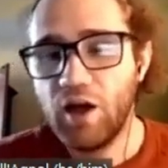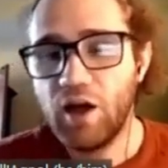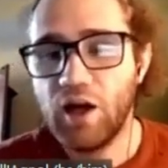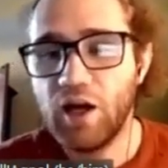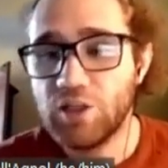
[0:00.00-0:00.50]

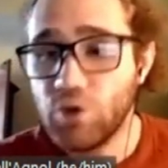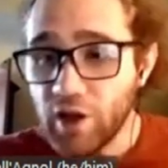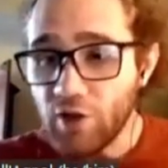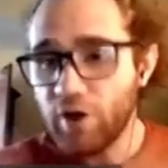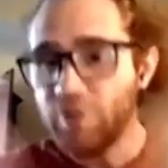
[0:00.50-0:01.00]
Uh, so
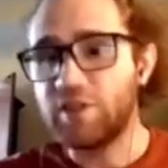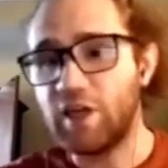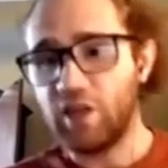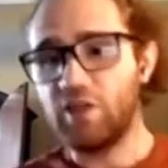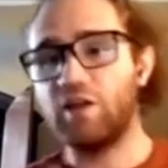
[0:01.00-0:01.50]
another way of
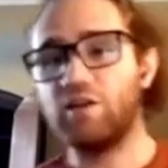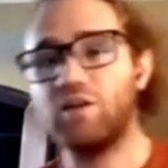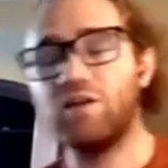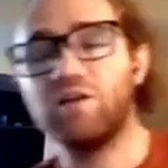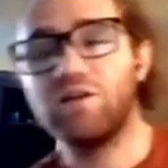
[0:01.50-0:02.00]
stating that
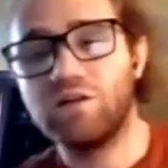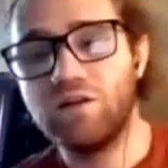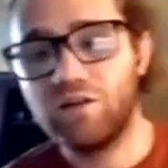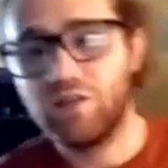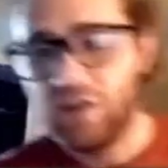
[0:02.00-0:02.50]
the
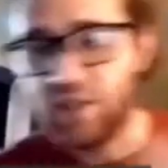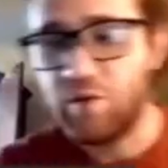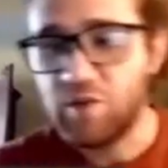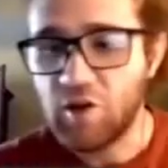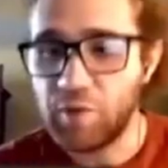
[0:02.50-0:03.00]
that a scheme
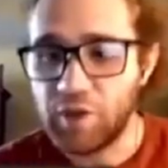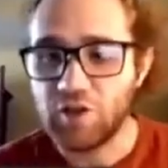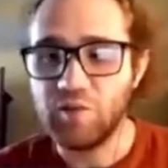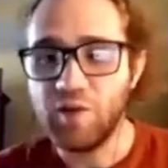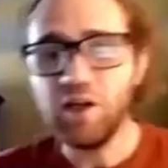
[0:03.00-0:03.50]
is
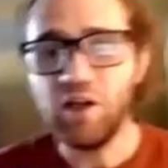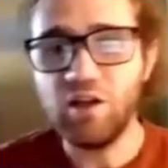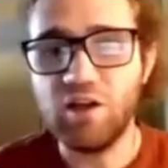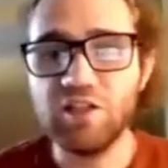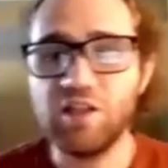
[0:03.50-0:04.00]
computationally
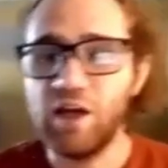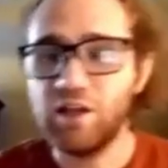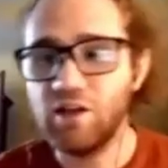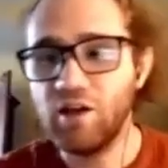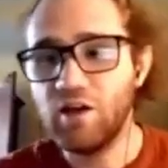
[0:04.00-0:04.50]
binding is
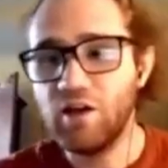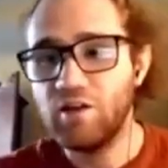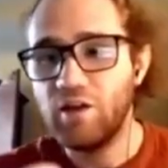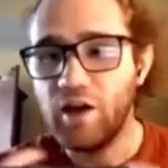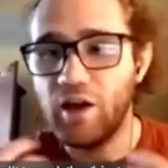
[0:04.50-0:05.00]
that
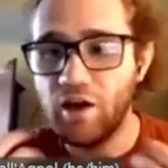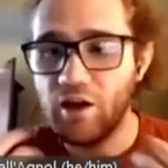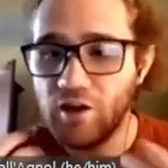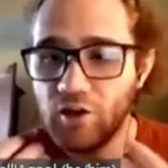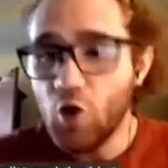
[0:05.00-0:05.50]

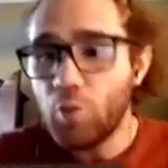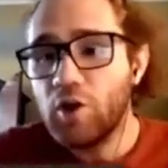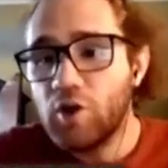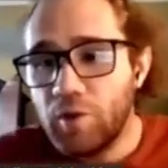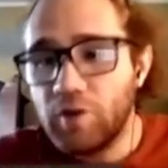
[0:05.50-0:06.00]
uh, no
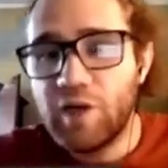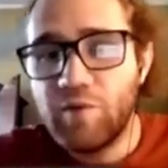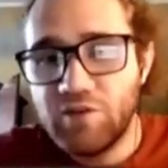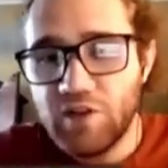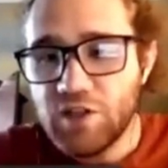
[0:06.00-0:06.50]
polynomial time
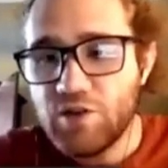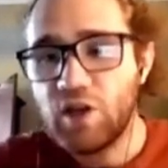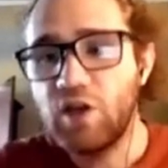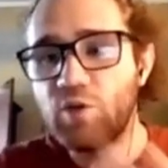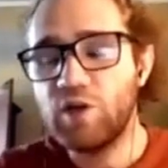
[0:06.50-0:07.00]
adversary
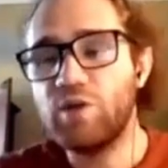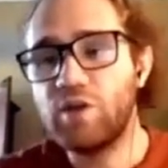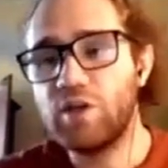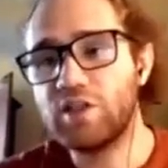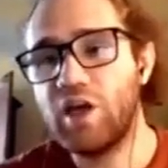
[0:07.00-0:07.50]
can win with
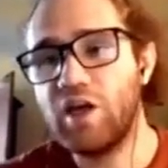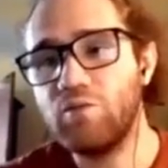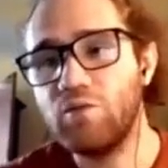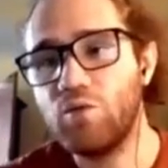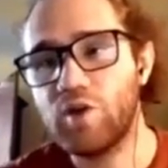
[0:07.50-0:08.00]
this
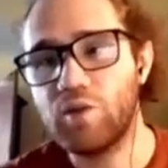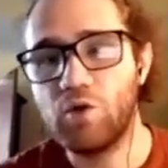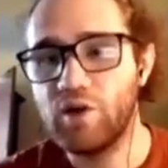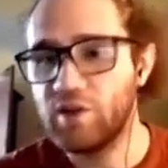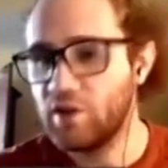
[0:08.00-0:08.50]
game with
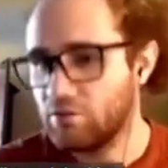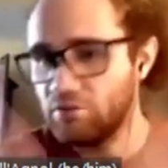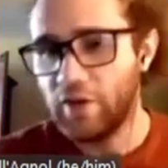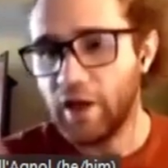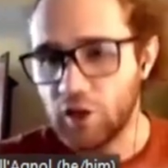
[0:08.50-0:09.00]
more than
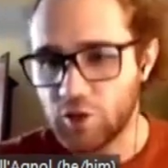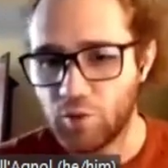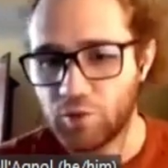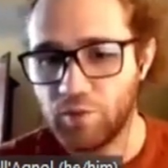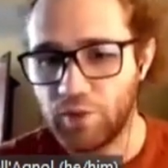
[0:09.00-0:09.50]
negligible
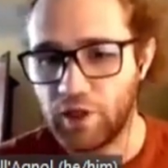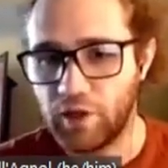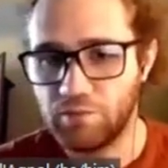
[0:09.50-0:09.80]
probability.